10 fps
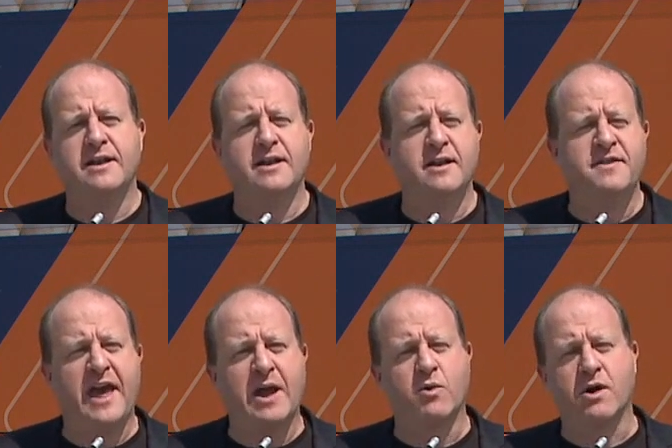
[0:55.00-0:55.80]

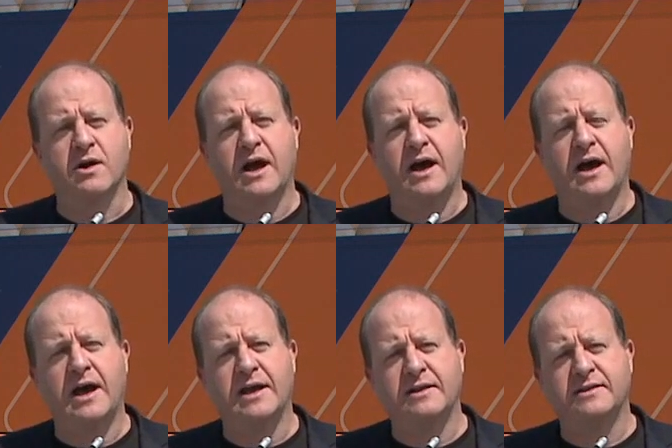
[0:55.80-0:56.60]
they
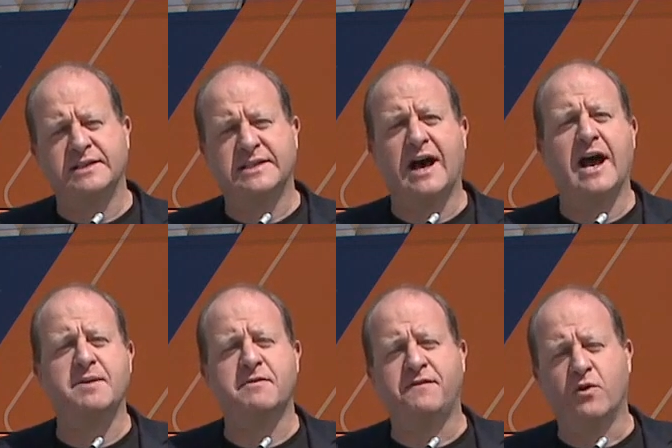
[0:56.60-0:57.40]
were designed
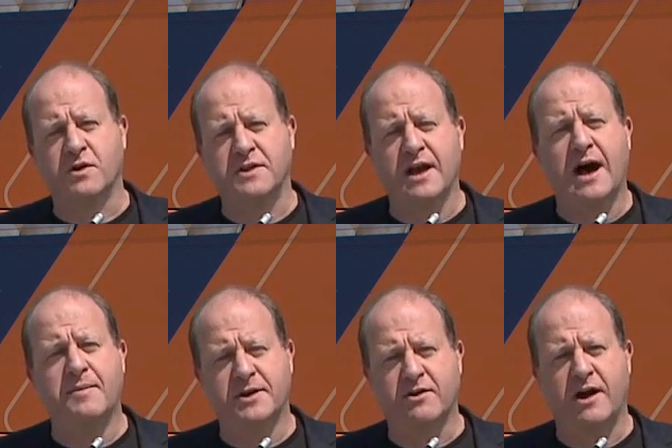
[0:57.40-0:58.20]
before the
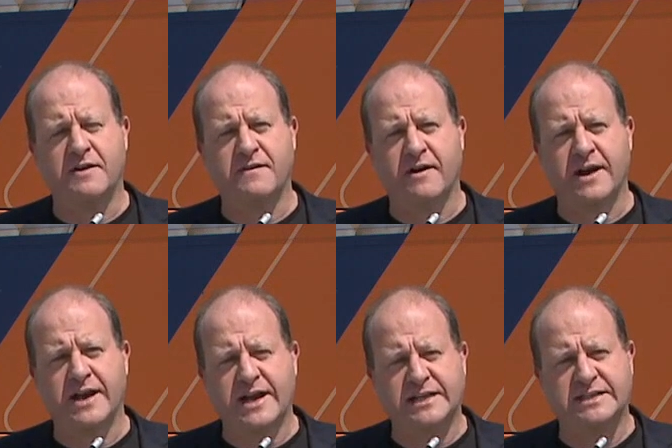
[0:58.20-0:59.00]
Omicron
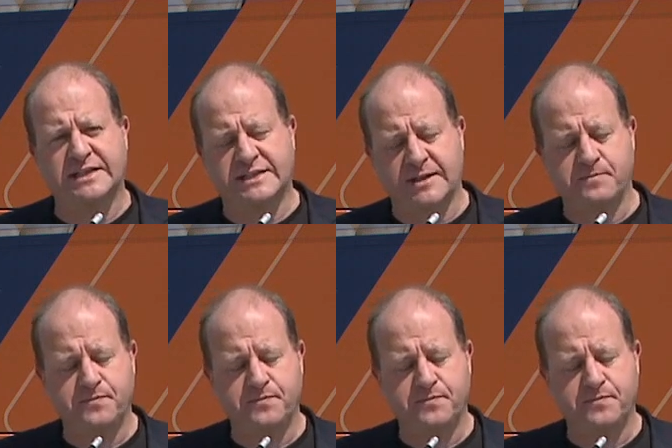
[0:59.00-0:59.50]
variant existed.